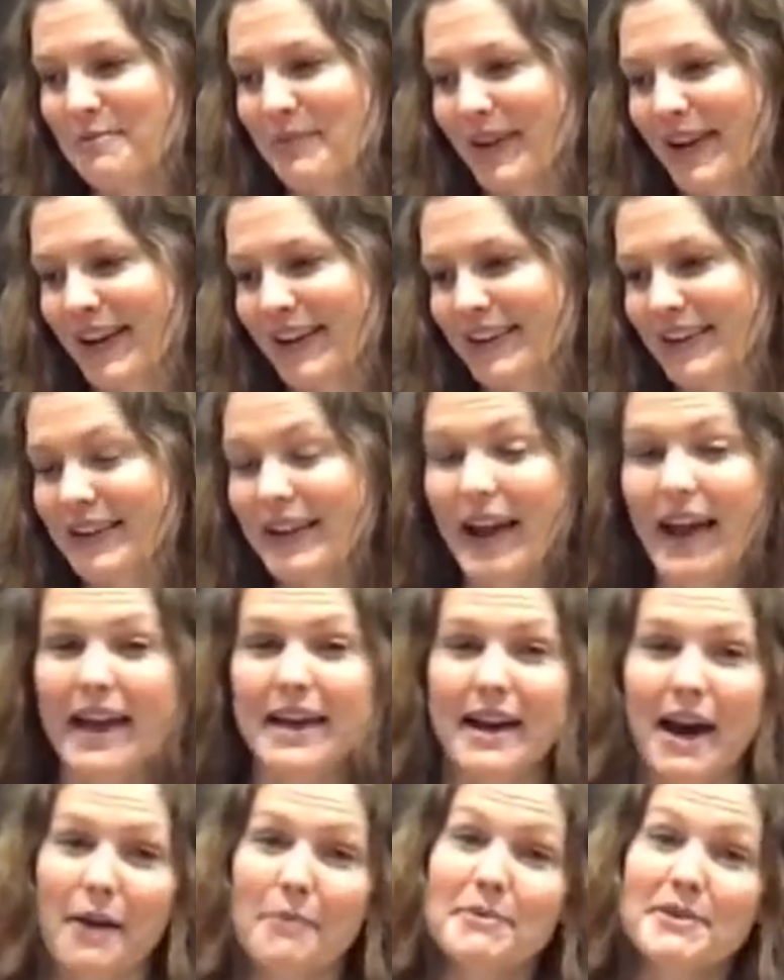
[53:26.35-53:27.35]
but hey,
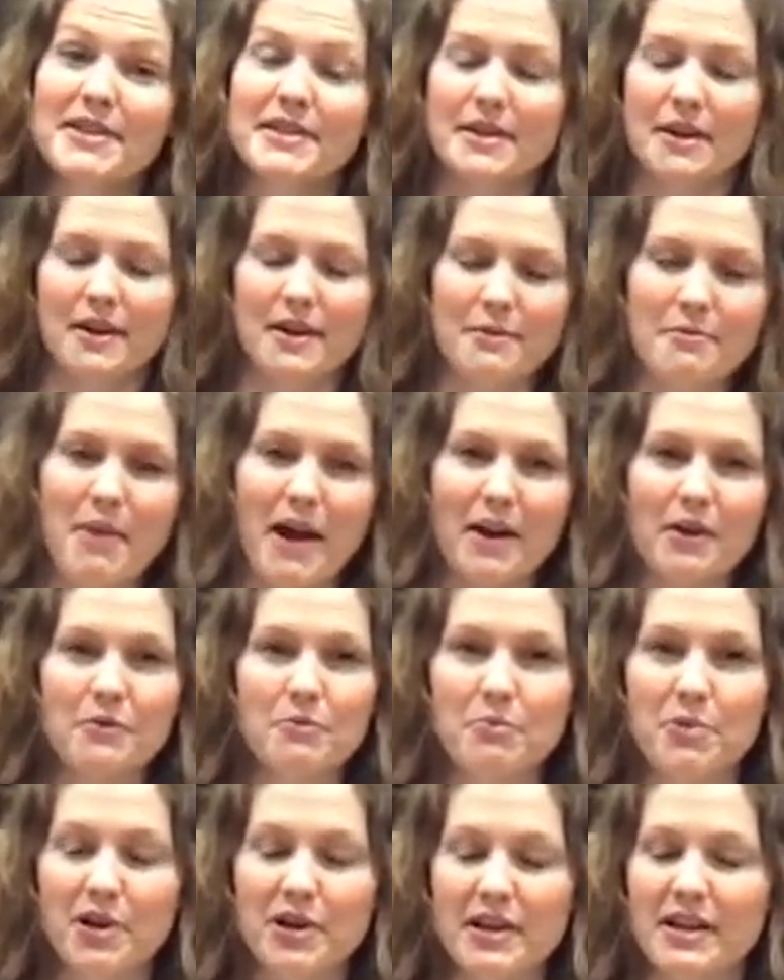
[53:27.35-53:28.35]
I'm starting my
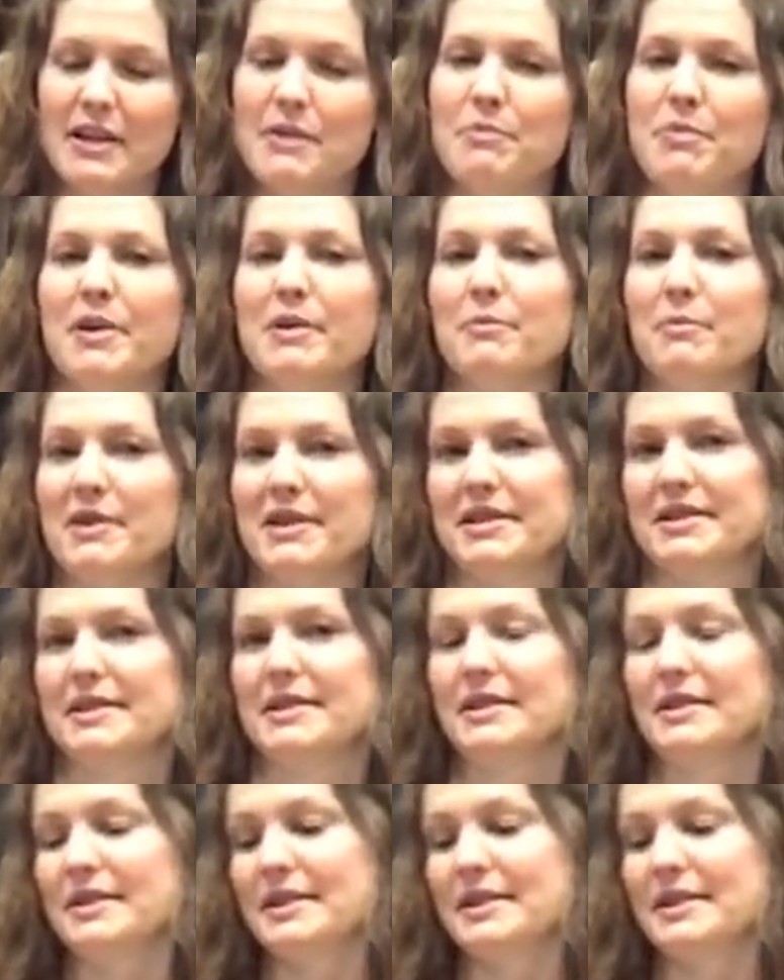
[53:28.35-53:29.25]
own bookkeeping business,